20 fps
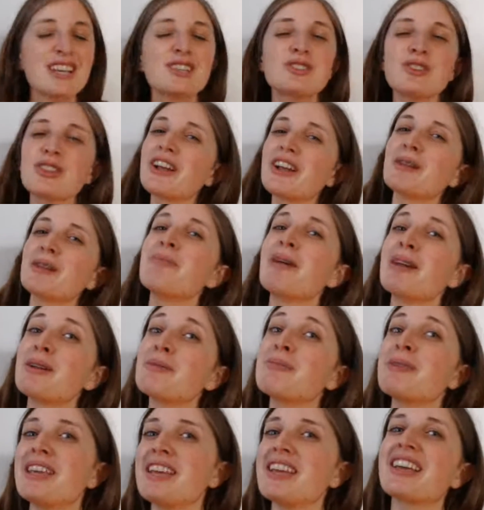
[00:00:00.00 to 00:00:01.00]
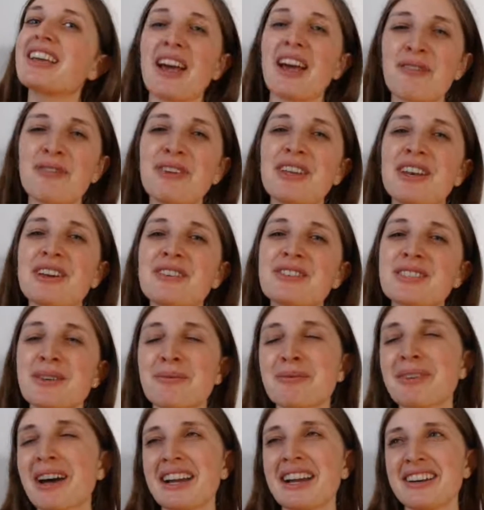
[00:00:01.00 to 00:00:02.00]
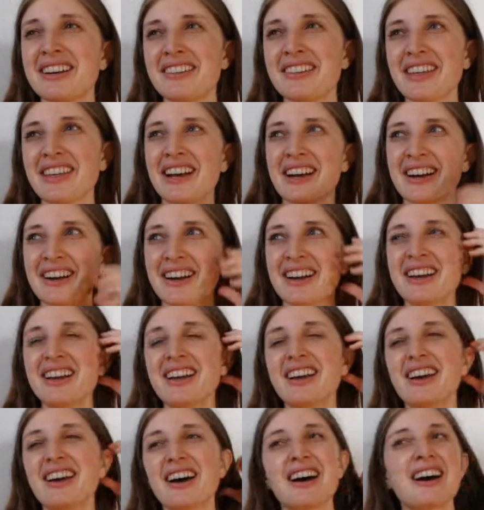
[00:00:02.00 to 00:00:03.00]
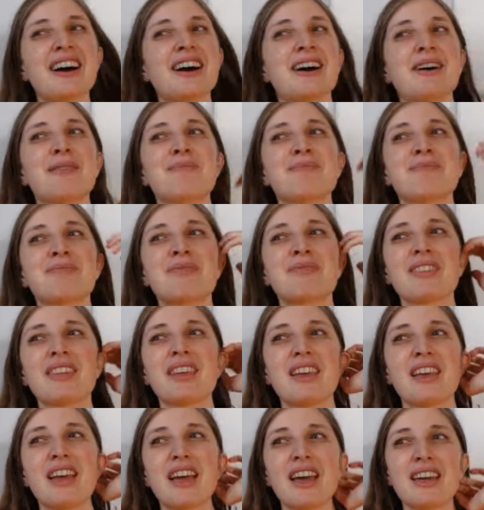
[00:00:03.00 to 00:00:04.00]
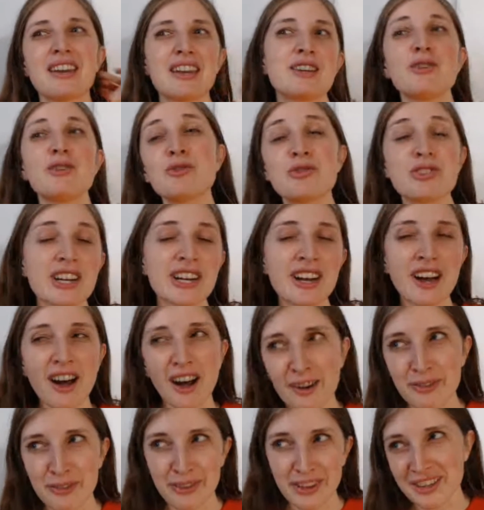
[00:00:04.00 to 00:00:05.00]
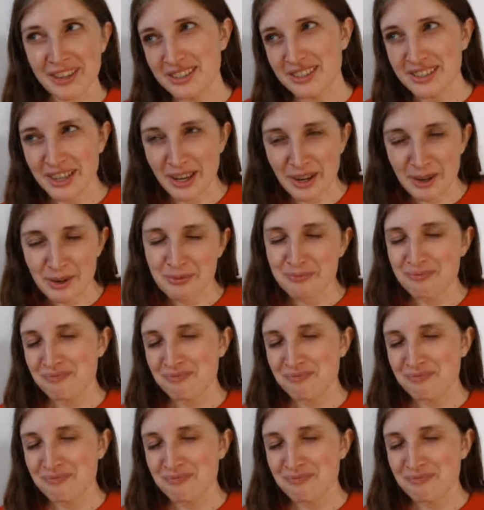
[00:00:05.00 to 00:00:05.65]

so there had better be caffeine of some kind there. Um, they don't drink coffee, so.